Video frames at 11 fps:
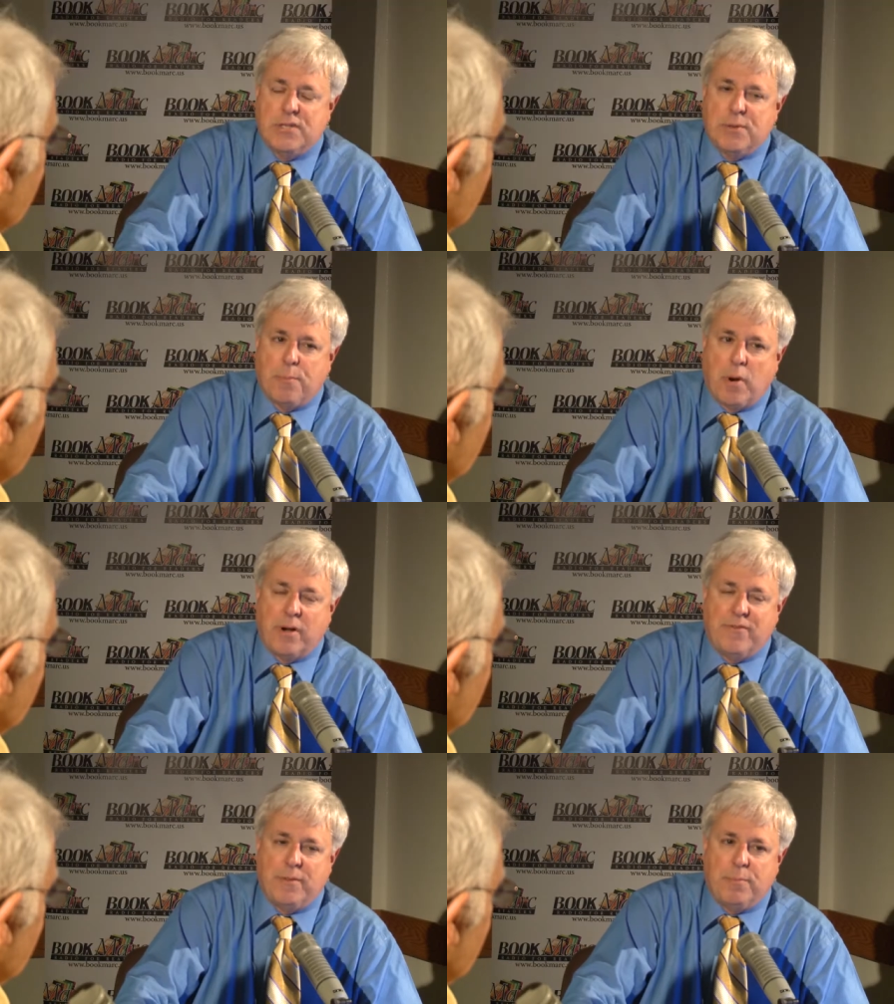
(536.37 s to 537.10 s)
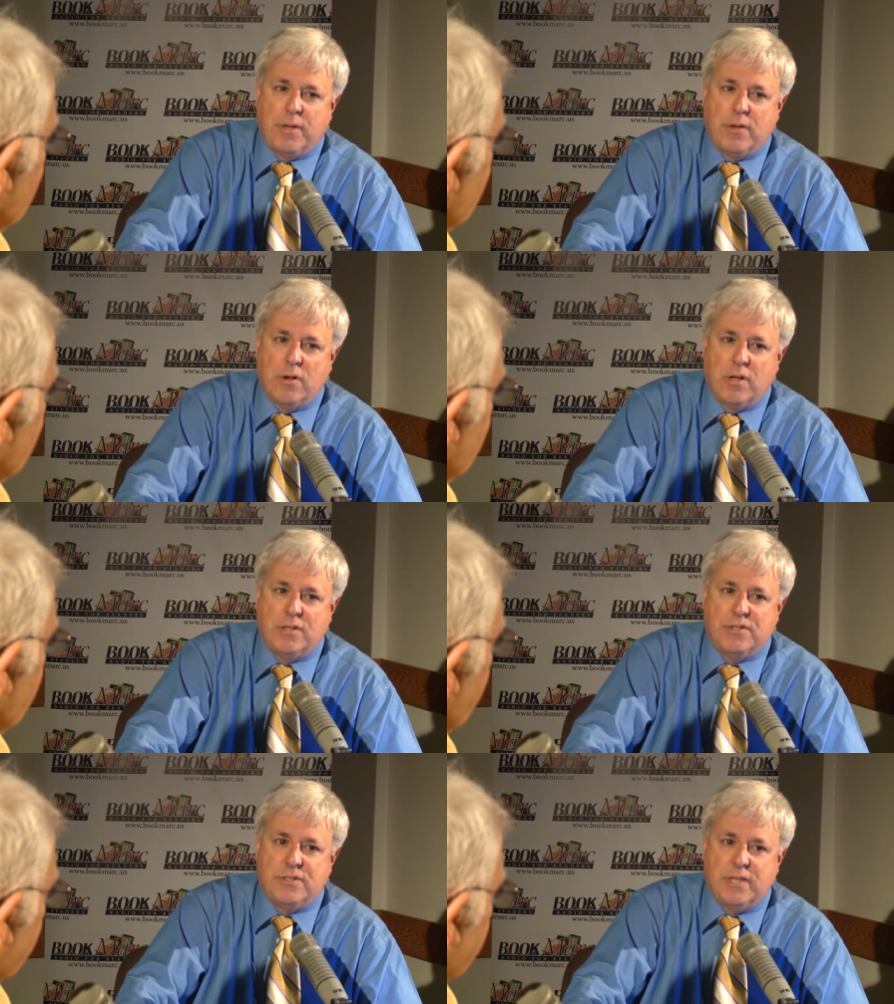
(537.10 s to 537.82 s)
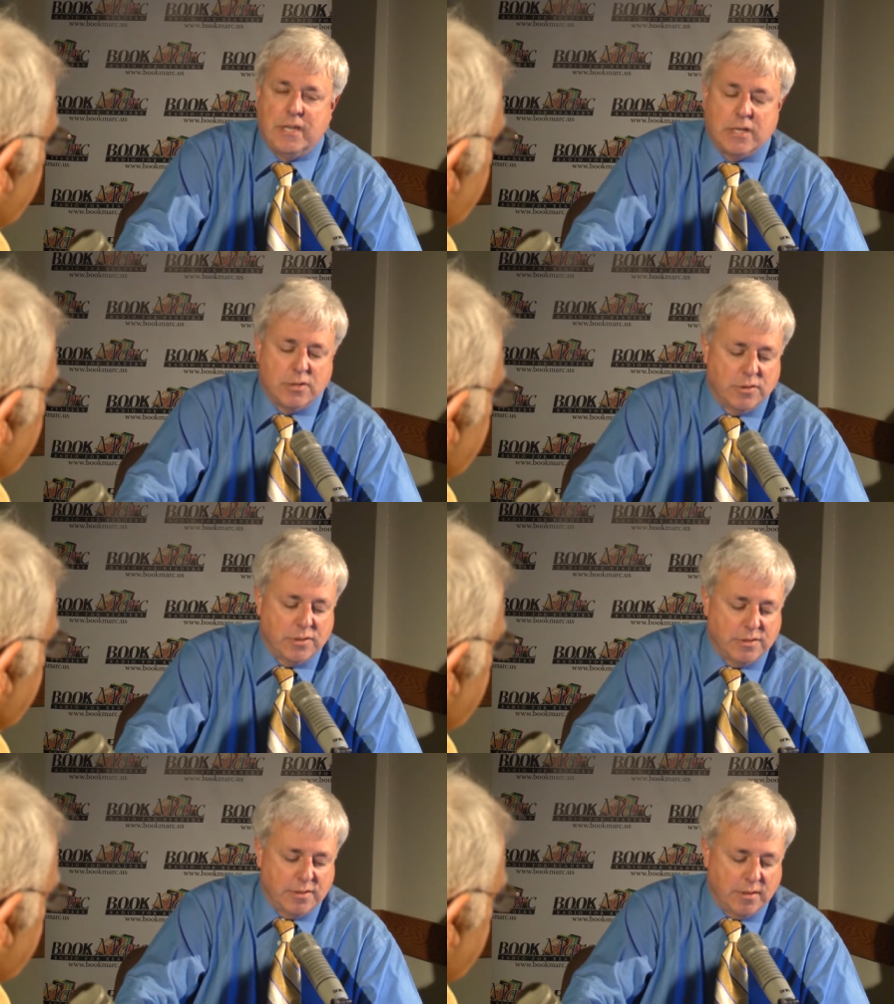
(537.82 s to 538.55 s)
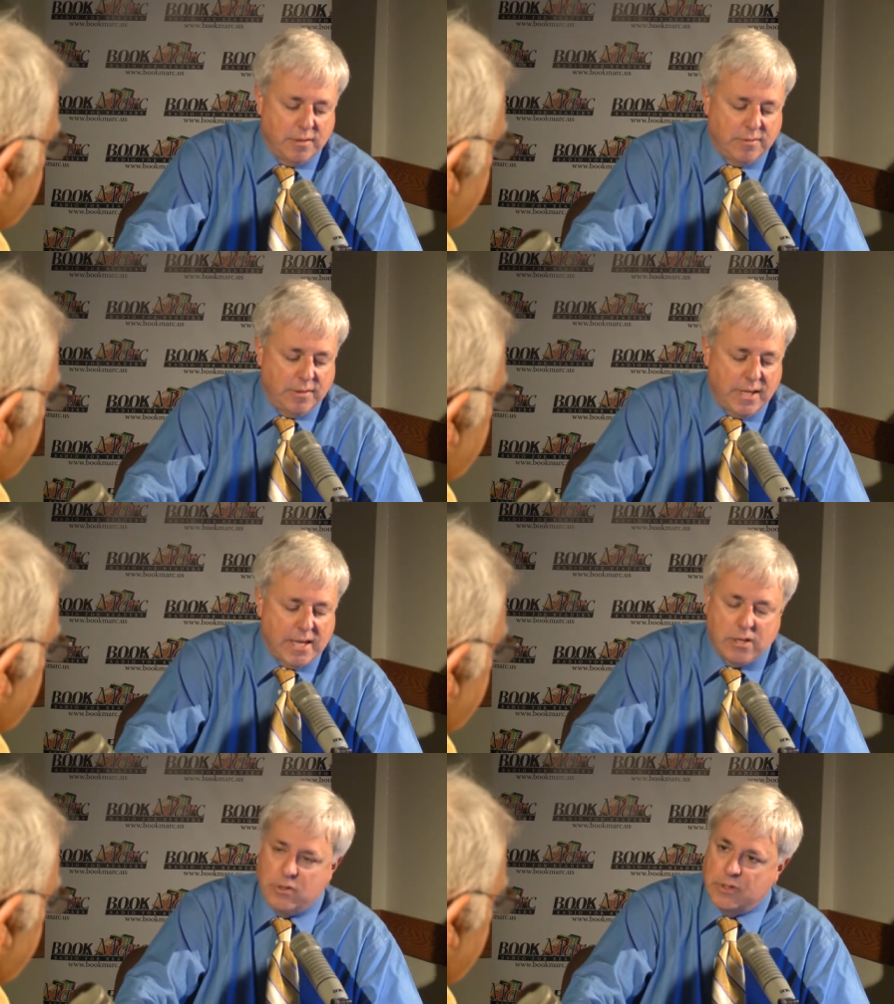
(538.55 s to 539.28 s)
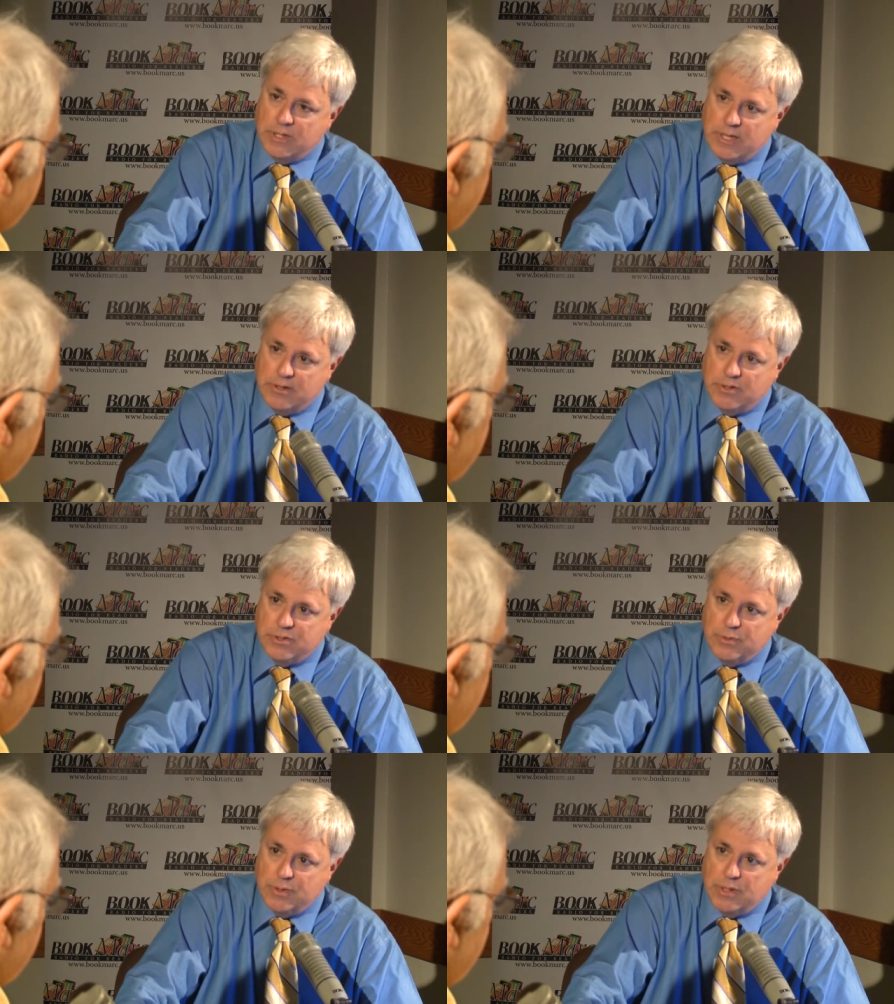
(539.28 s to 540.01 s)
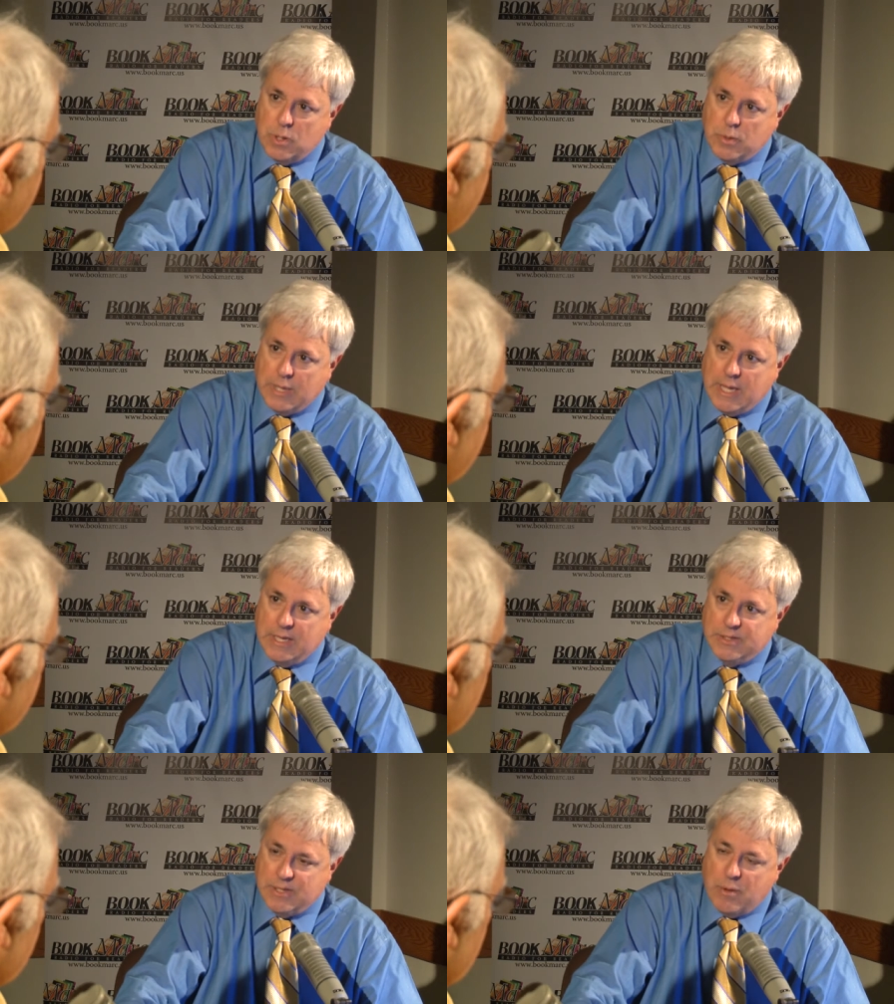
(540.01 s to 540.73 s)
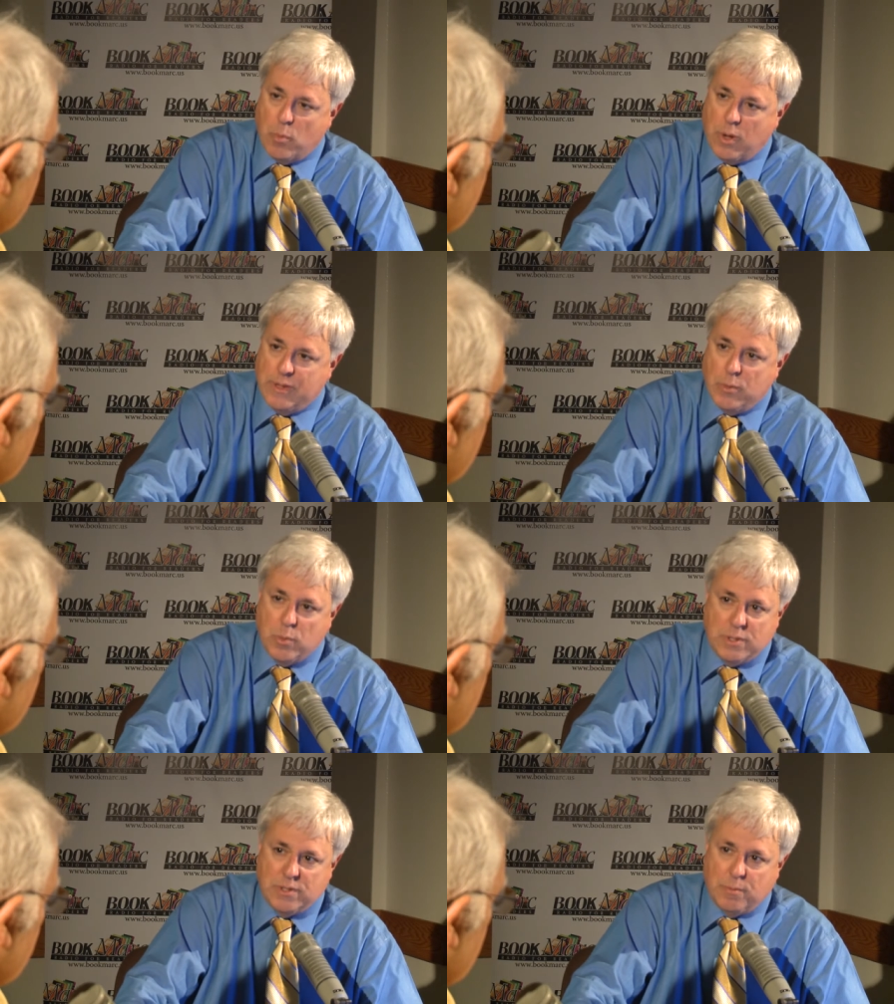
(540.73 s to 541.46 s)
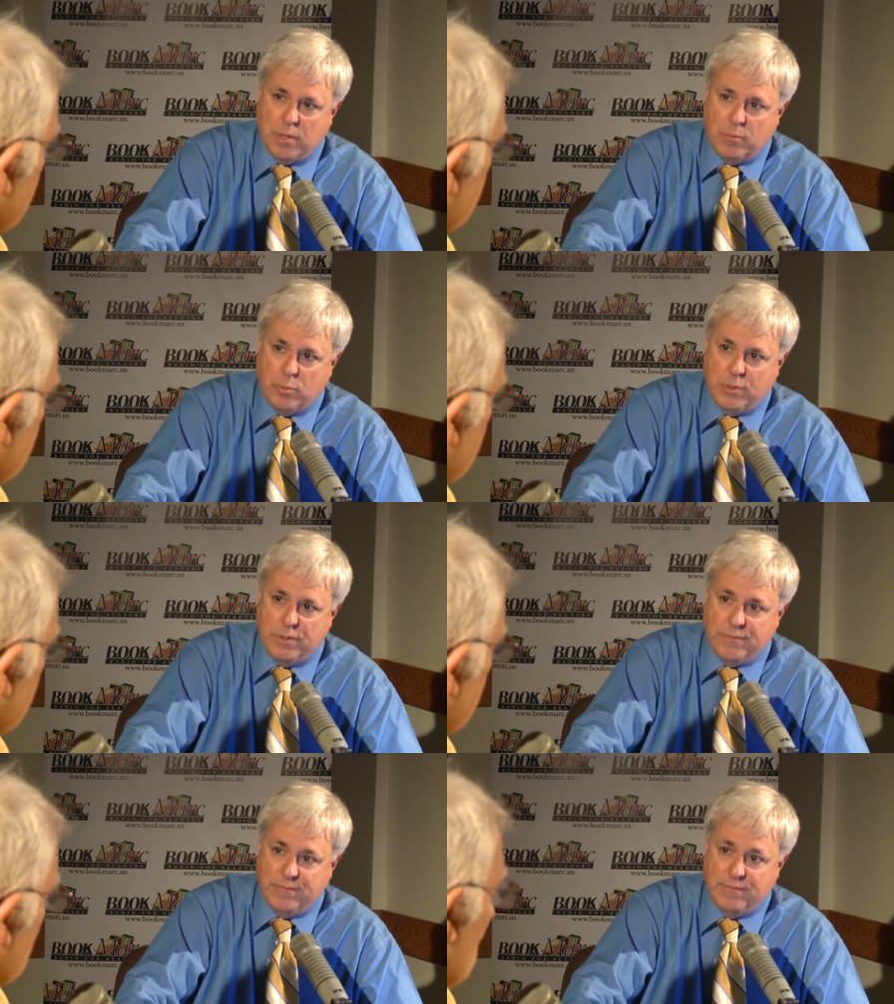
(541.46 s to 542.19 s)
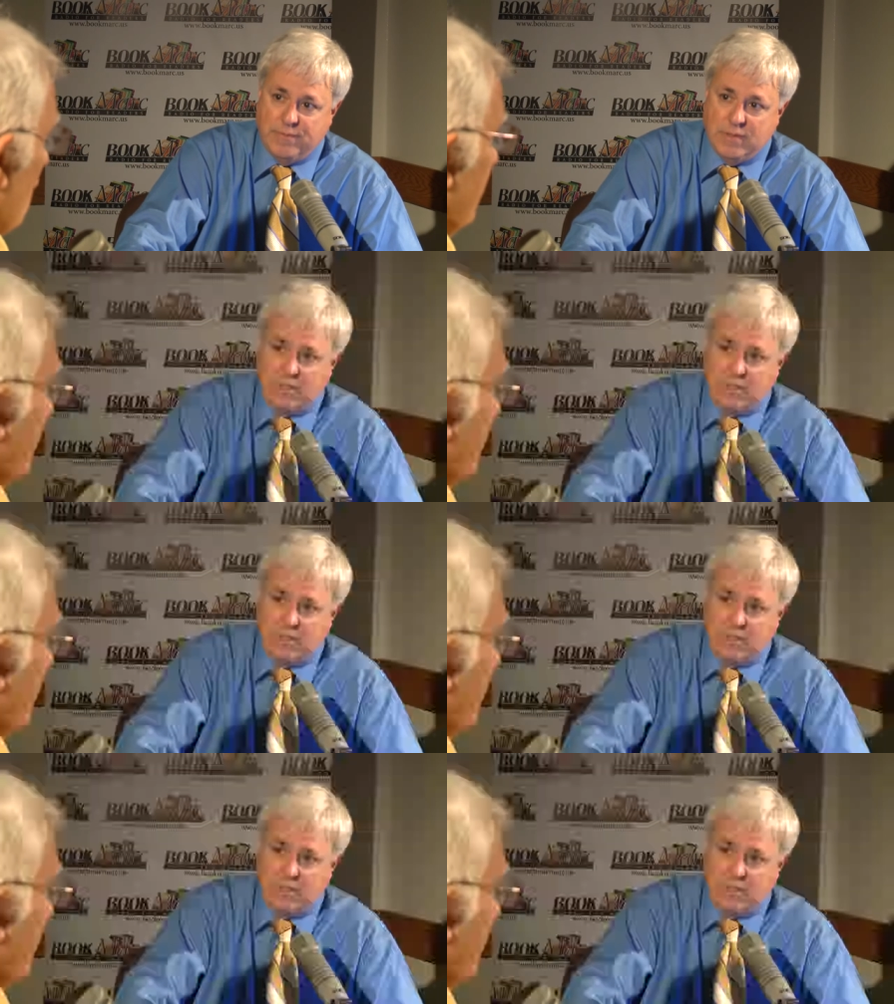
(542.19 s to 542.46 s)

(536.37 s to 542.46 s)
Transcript: Is a part of it because it could ink could adhere to it? Okay, is that why they went to pulpwood? No,